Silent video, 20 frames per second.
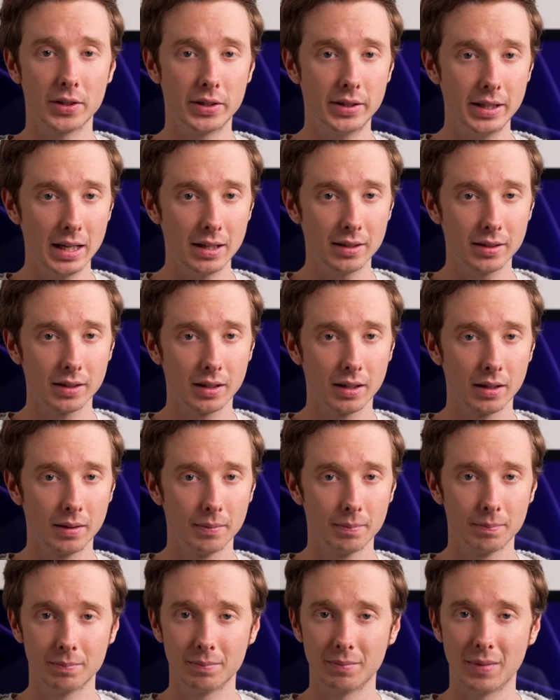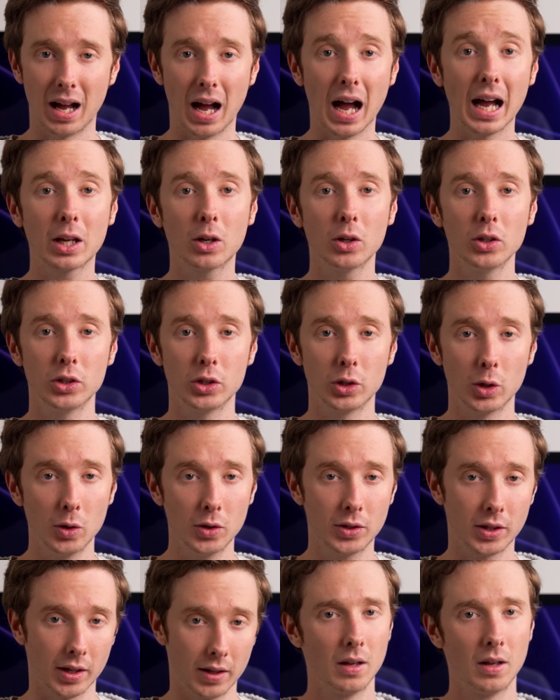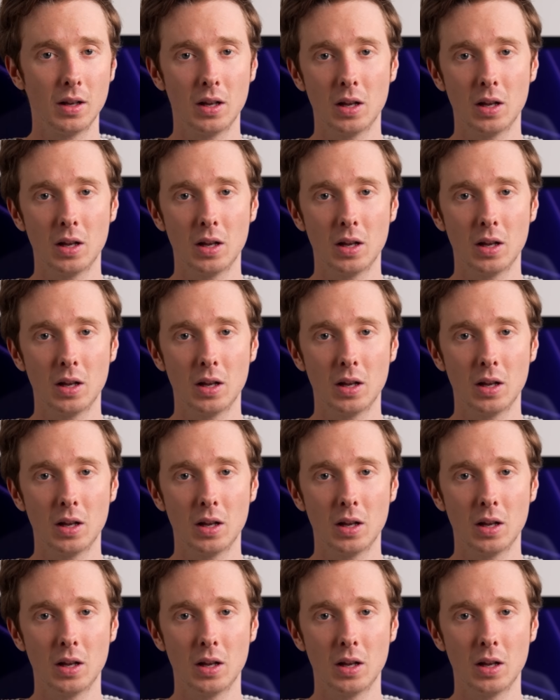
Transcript: disc, I couldn't use it.